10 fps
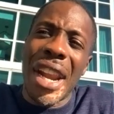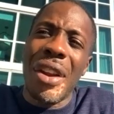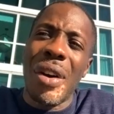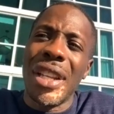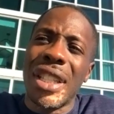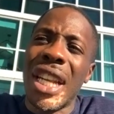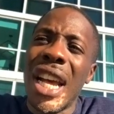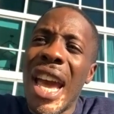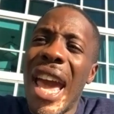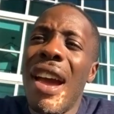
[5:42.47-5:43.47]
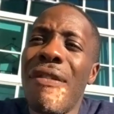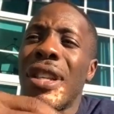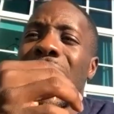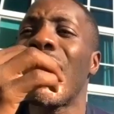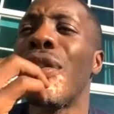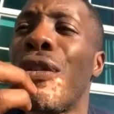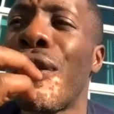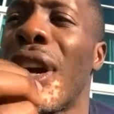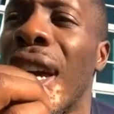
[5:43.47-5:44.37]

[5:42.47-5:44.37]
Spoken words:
I don't understand every single thing